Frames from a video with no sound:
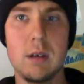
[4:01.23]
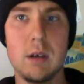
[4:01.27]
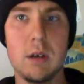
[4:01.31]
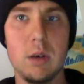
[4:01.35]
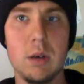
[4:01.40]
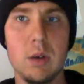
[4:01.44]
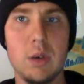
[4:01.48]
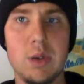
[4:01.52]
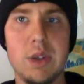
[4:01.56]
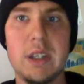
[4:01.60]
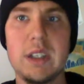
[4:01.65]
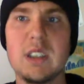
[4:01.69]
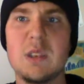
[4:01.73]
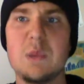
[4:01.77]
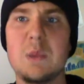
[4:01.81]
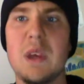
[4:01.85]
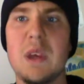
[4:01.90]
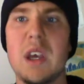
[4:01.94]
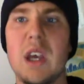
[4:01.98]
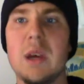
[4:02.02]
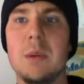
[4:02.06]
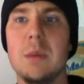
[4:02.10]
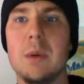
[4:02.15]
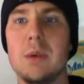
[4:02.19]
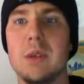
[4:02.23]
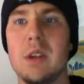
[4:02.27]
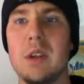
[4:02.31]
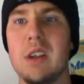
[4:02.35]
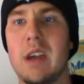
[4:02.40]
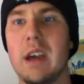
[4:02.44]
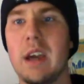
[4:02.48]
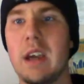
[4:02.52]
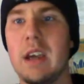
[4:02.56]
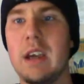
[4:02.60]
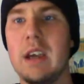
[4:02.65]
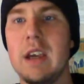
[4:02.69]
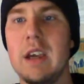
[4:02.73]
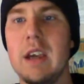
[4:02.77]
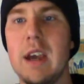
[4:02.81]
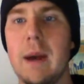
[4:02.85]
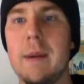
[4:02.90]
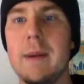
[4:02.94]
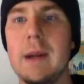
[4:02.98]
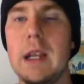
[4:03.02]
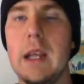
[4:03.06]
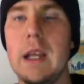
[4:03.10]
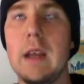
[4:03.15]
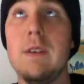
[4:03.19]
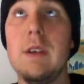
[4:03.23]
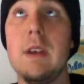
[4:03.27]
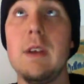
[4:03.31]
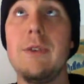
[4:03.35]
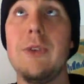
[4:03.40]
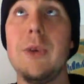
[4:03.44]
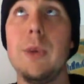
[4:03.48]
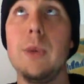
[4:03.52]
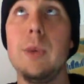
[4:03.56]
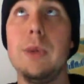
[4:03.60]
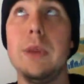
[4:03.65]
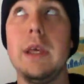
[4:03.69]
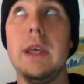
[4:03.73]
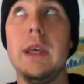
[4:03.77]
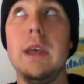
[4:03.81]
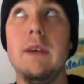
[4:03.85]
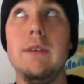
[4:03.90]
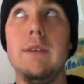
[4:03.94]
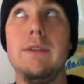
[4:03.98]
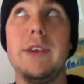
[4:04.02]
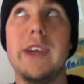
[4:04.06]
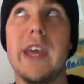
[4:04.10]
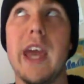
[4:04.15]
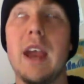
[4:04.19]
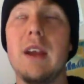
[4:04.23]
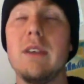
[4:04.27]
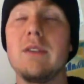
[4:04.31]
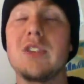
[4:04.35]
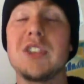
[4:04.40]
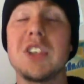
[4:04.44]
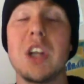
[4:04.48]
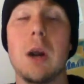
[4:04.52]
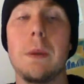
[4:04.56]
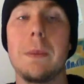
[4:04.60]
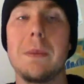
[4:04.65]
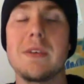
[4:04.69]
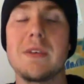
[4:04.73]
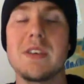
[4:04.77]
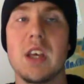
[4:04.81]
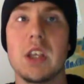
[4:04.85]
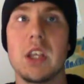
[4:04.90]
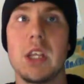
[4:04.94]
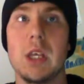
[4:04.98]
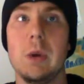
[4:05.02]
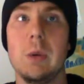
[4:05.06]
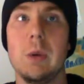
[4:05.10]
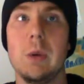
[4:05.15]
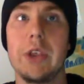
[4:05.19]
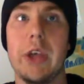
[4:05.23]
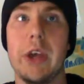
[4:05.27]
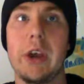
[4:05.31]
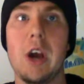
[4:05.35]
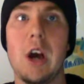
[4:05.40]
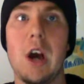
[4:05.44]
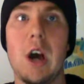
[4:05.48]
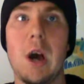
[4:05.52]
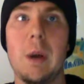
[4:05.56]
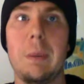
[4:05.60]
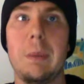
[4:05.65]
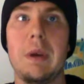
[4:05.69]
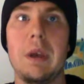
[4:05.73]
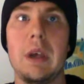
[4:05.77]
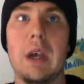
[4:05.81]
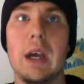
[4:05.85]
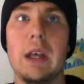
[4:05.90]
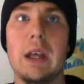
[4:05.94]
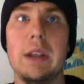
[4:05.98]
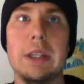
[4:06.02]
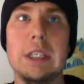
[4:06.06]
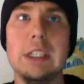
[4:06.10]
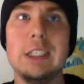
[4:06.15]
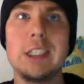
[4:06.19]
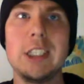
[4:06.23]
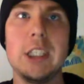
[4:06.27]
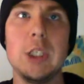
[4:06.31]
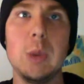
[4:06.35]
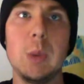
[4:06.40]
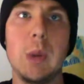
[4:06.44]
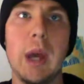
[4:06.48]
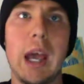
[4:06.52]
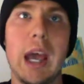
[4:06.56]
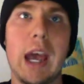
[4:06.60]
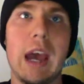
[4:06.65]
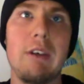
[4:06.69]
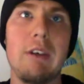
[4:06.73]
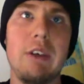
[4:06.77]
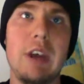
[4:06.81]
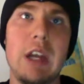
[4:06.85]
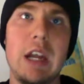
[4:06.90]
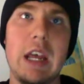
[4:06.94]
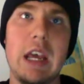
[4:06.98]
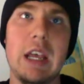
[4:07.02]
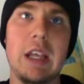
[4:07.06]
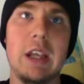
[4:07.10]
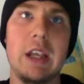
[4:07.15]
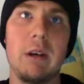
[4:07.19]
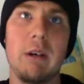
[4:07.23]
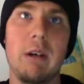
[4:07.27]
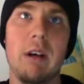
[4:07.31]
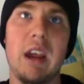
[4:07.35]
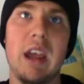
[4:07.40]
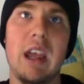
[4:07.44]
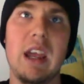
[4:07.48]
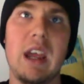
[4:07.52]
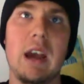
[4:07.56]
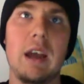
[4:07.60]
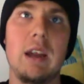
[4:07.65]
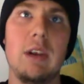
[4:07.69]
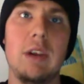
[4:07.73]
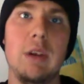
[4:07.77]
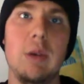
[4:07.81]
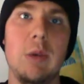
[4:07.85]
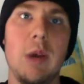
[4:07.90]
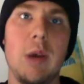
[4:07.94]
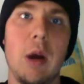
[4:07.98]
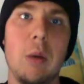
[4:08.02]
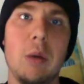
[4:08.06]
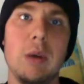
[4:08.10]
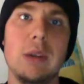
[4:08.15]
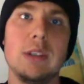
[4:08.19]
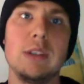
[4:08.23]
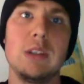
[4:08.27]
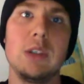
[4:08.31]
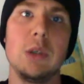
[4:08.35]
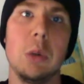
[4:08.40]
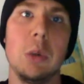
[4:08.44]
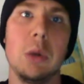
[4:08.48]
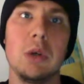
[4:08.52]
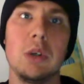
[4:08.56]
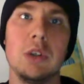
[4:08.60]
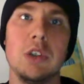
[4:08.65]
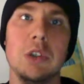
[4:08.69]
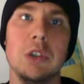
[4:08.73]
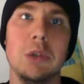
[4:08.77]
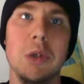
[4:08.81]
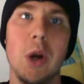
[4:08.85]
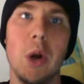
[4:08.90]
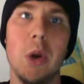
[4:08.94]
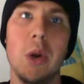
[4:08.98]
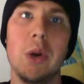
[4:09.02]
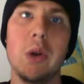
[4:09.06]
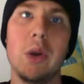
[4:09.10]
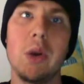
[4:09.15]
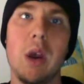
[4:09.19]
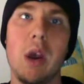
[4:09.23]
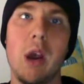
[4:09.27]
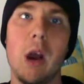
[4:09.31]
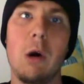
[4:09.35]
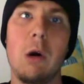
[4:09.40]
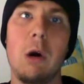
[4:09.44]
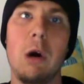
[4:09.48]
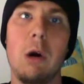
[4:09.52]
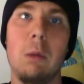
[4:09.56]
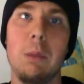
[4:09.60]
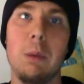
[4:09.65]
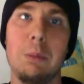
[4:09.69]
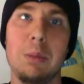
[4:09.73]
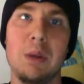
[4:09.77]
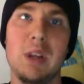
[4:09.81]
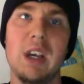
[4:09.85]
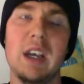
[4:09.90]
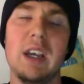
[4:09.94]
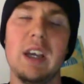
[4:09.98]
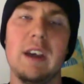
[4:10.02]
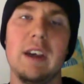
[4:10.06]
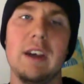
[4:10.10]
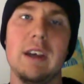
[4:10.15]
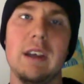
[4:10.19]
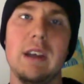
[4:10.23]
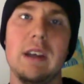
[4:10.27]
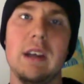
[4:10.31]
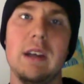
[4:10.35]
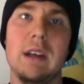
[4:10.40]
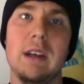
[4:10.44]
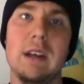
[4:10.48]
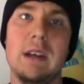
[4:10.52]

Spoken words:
Or at least be able to, even if you leave GameStop or something with a copy, at least you have it in your hand. You know it's yours. You know you can go home and play it.